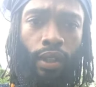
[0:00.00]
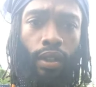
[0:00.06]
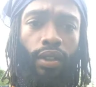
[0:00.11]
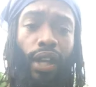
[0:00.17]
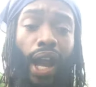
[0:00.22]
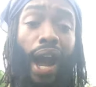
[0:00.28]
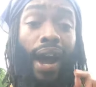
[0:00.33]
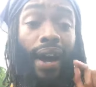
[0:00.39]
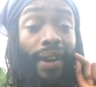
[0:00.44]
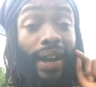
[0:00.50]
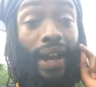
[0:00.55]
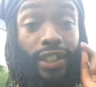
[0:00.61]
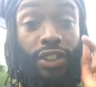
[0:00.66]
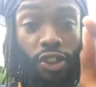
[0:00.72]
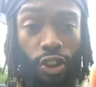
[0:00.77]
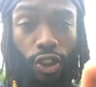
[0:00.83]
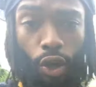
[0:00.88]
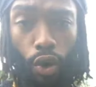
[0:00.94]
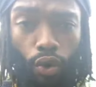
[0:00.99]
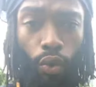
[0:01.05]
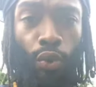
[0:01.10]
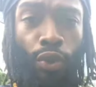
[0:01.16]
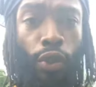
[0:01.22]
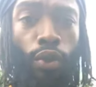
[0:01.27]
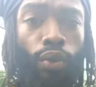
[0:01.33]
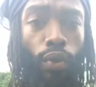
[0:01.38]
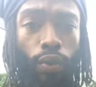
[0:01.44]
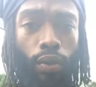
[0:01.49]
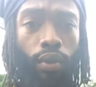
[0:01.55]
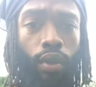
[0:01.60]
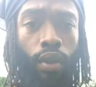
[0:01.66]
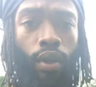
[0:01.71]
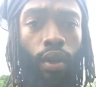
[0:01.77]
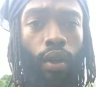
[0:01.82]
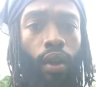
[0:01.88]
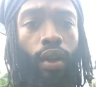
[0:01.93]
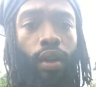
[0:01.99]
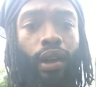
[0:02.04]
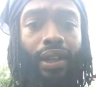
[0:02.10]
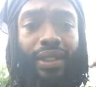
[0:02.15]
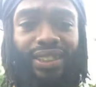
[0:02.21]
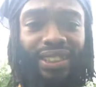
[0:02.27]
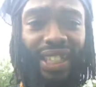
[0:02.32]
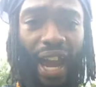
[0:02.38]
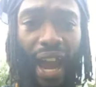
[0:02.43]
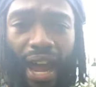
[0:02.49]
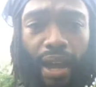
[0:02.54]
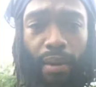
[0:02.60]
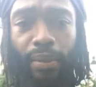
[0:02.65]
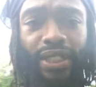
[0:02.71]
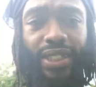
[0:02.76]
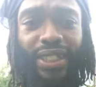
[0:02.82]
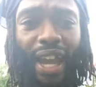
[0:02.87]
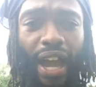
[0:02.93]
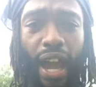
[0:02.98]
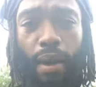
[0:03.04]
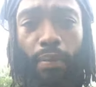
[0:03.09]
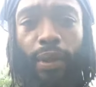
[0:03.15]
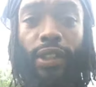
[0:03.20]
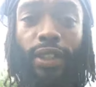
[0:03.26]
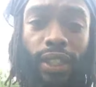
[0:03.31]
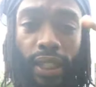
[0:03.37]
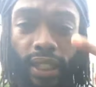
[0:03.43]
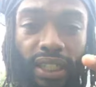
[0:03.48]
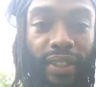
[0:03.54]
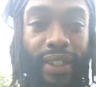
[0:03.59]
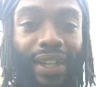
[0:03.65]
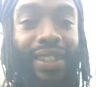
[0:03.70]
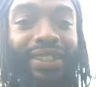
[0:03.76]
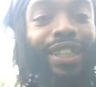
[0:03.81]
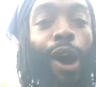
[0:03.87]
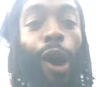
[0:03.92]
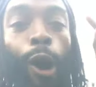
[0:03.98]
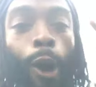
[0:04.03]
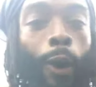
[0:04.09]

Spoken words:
God has shown you time and time again that it's all